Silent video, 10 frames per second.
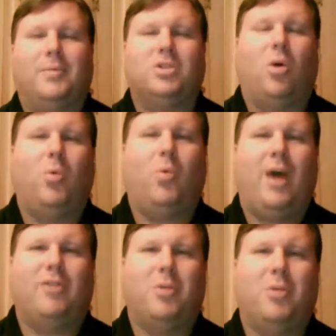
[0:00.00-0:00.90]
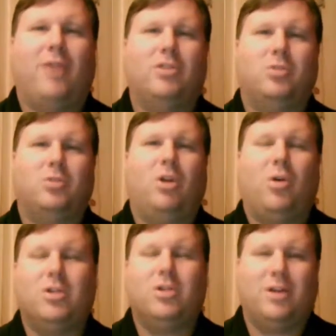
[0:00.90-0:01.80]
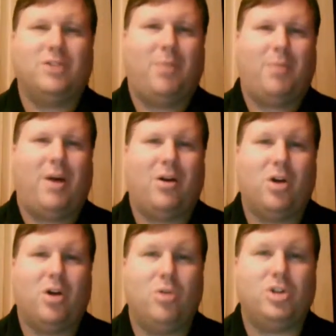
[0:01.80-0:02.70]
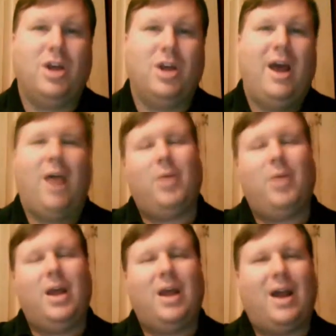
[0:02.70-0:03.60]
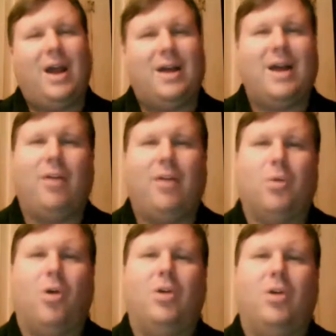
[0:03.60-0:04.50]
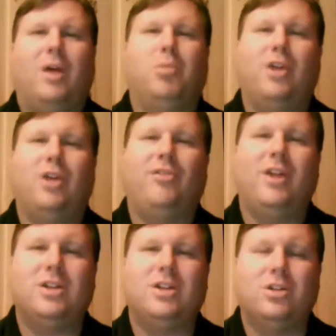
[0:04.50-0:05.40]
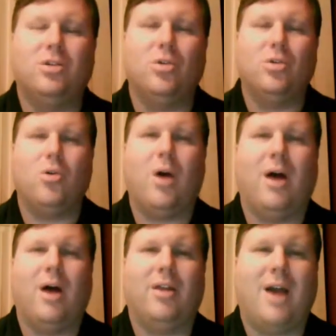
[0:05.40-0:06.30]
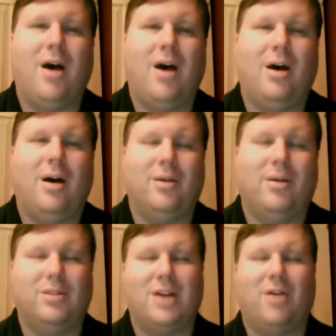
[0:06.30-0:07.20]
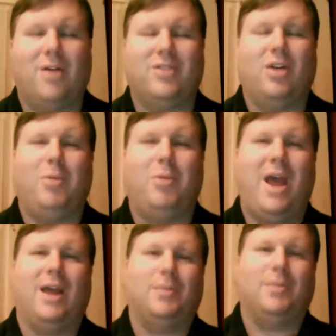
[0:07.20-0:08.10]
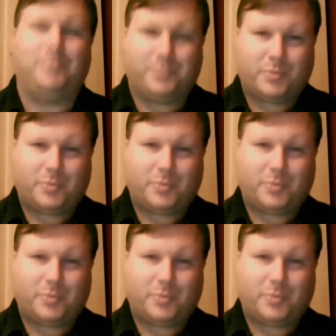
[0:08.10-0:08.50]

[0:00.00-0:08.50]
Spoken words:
So after breakfast, we load ourselves up on our coach and we head on down the road briefly to the town of Kilbeggan,